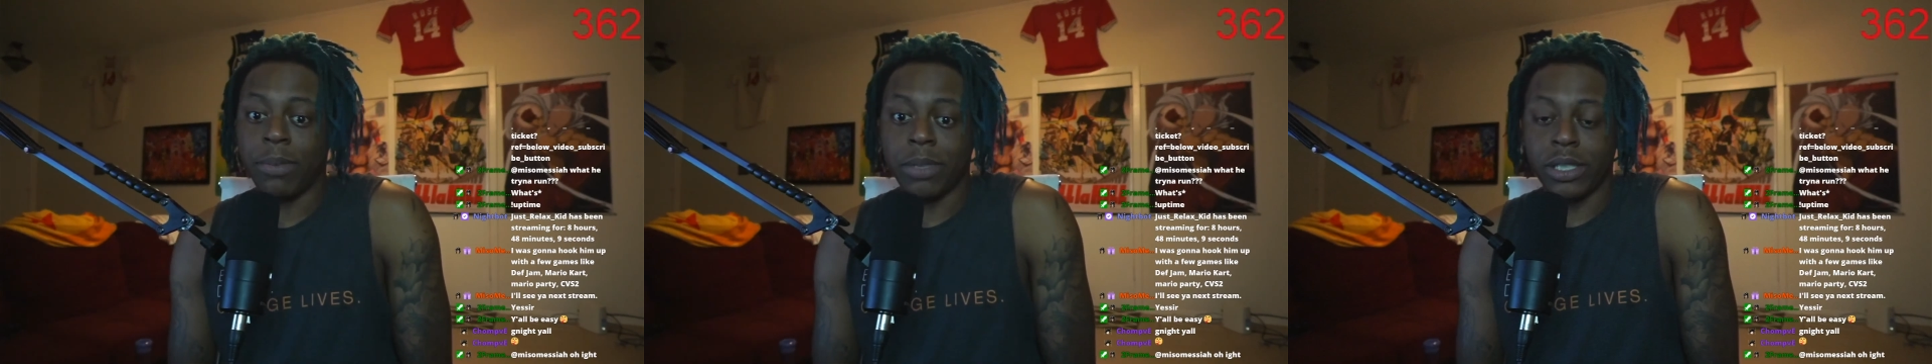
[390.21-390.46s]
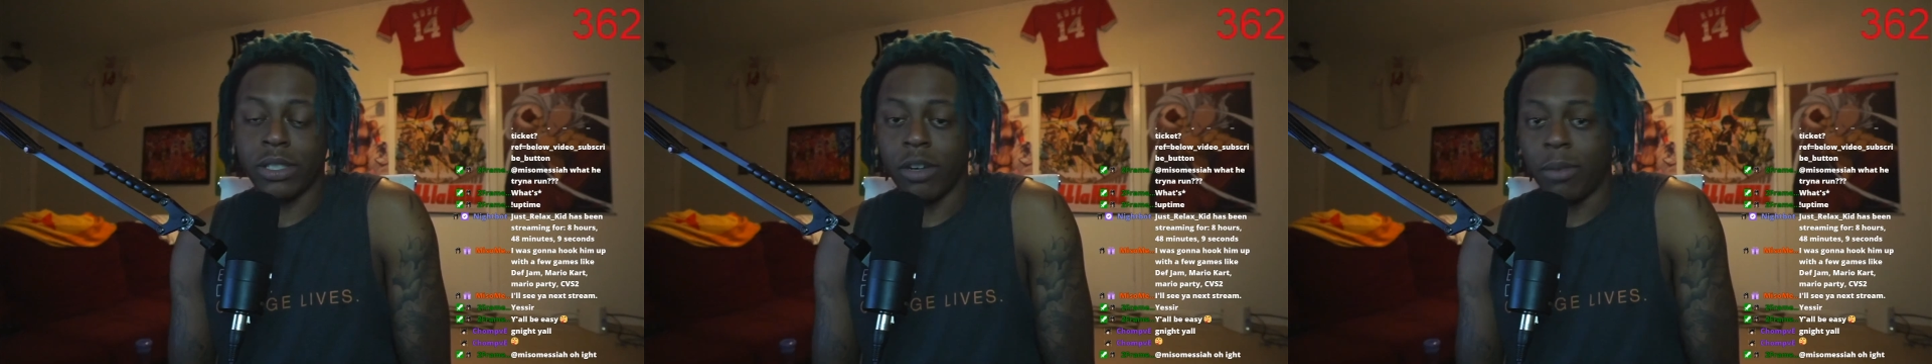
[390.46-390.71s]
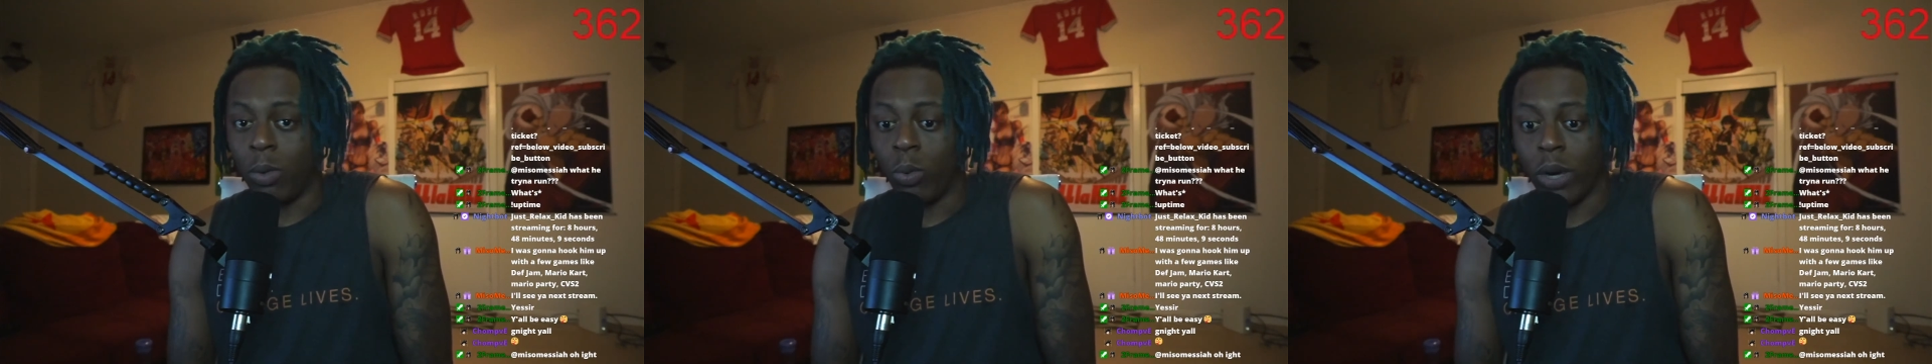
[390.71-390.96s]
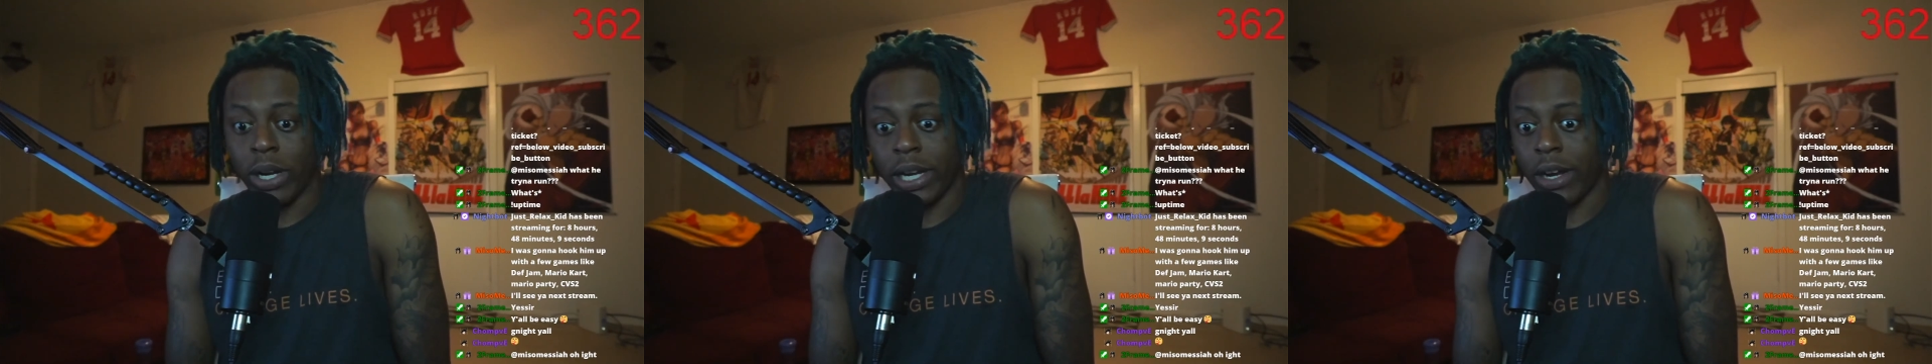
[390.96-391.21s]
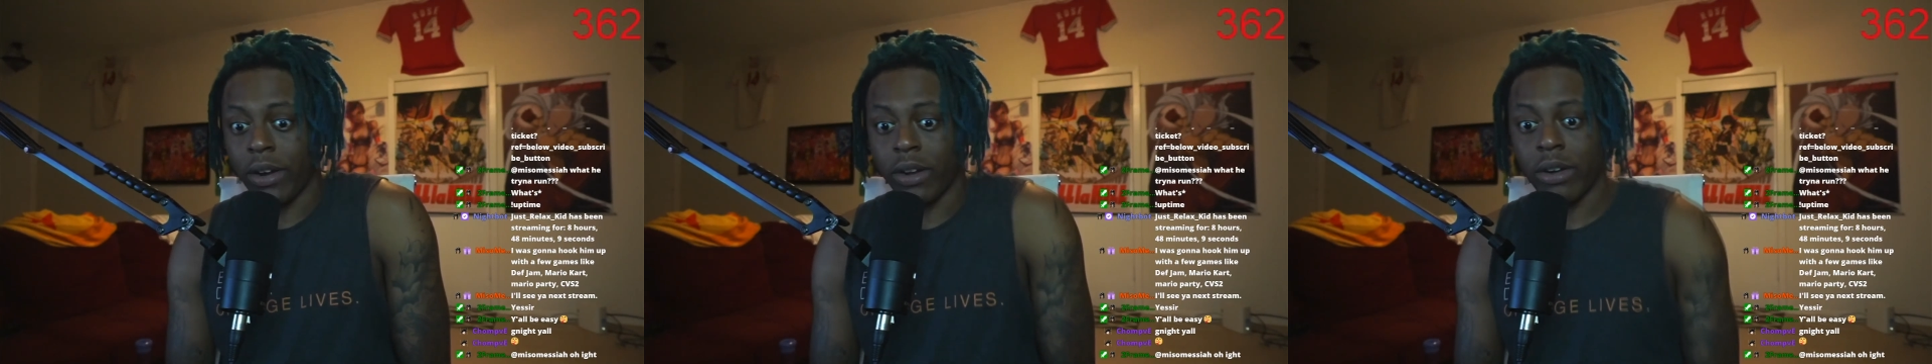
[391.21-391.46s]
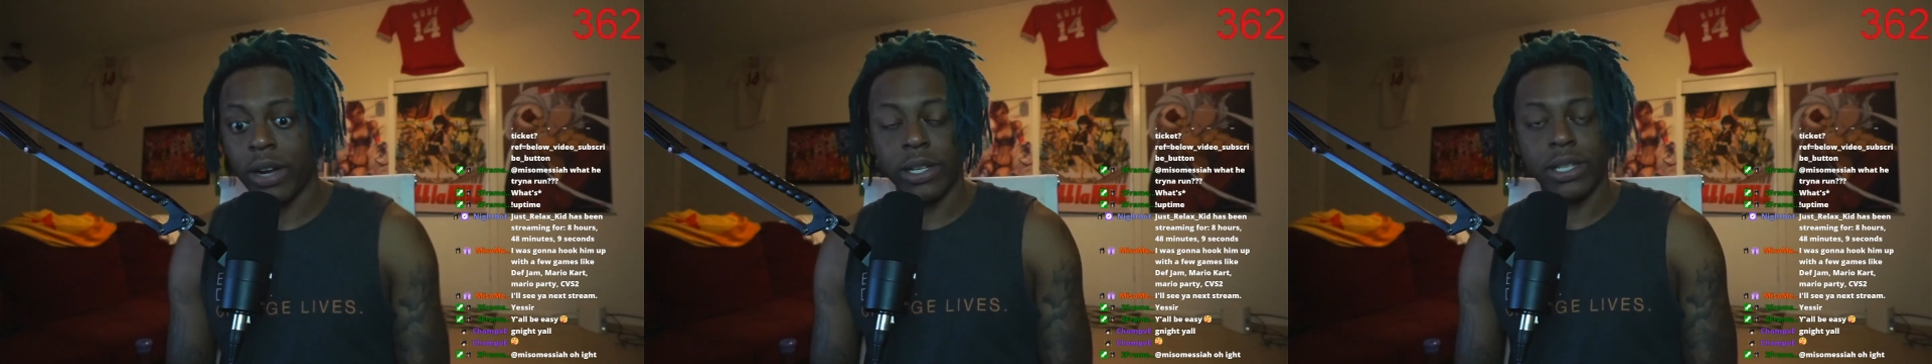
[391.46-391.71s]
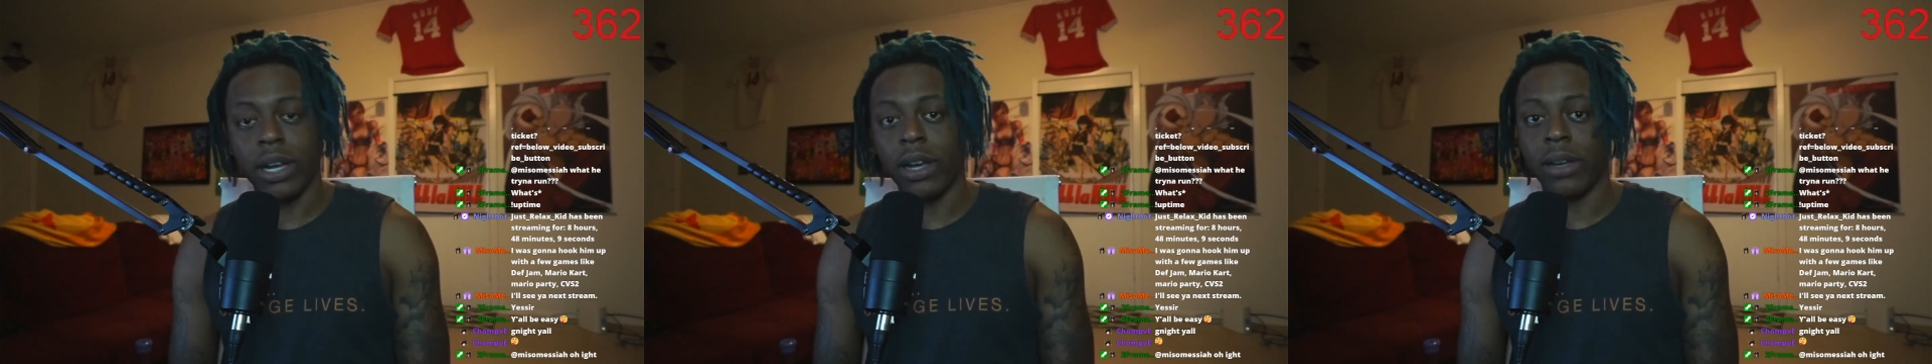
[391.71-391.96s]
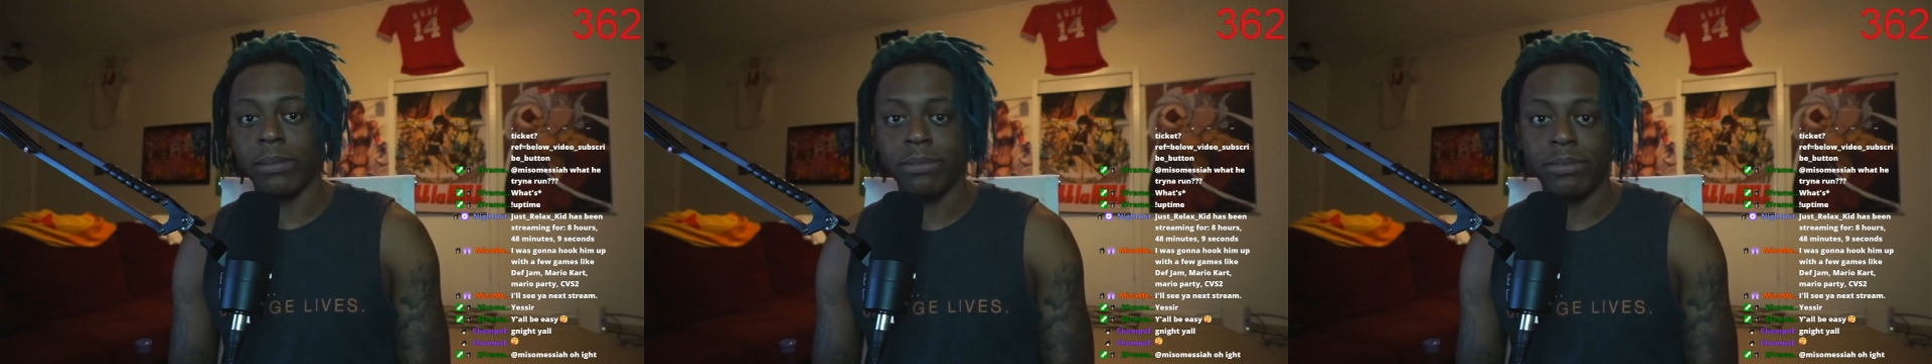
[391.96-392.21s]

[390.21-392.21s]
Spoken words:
it's just going to be one character at a time.